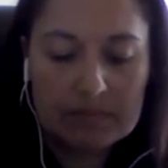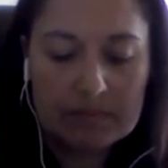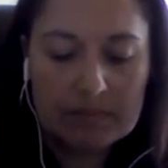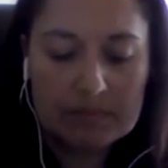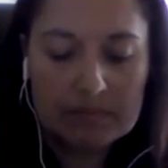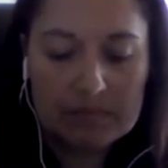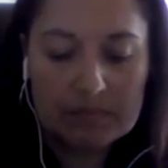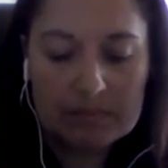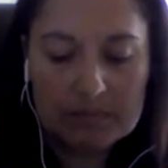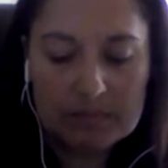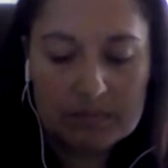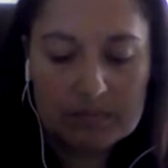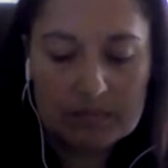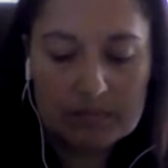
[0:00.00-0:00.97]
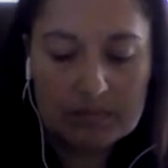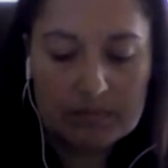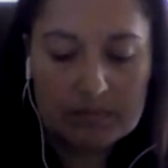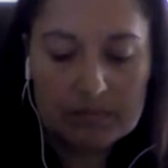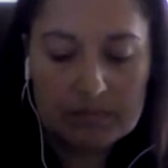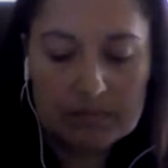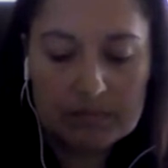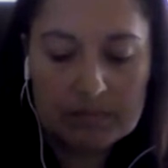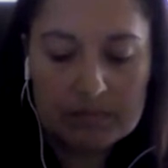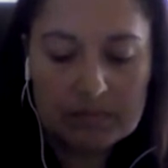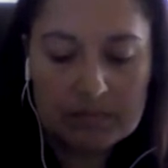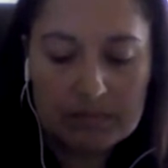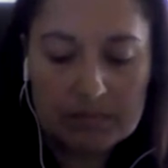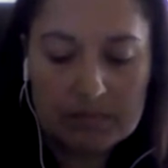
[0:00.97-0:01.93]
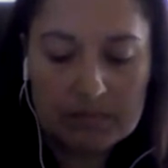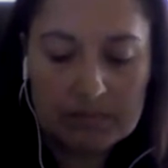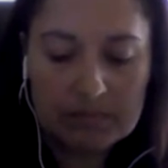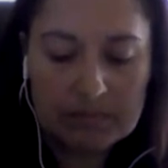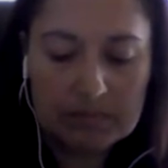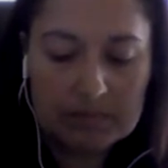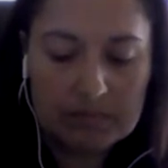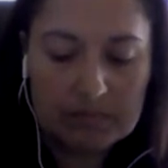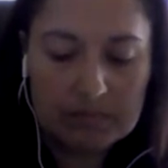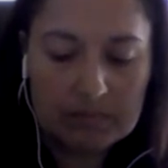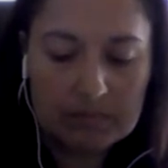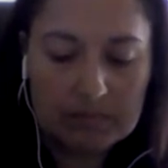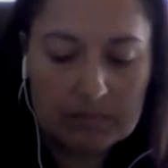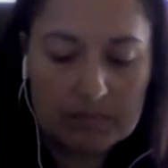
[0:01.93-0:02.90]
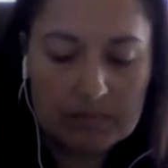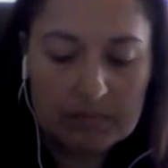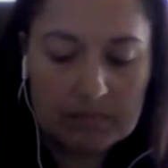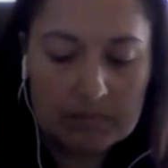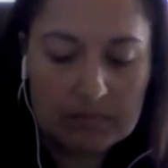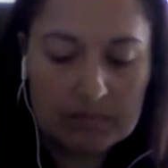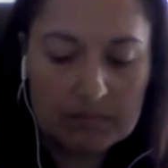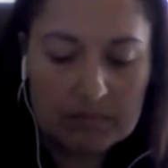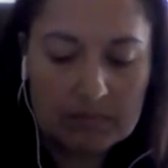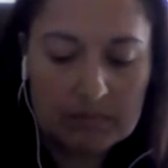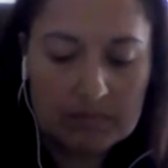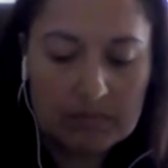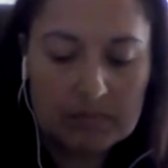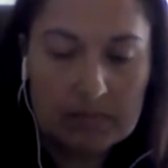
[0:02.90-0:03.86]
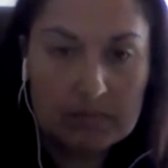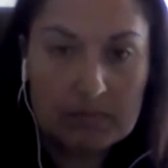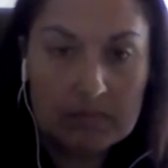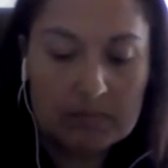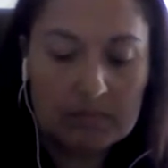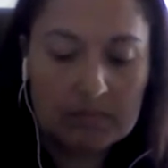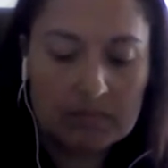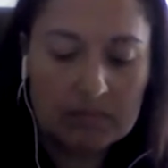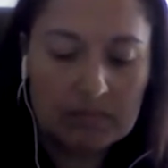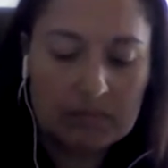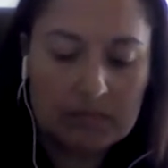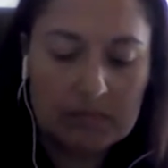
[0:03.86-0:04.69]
The person shown says nothing.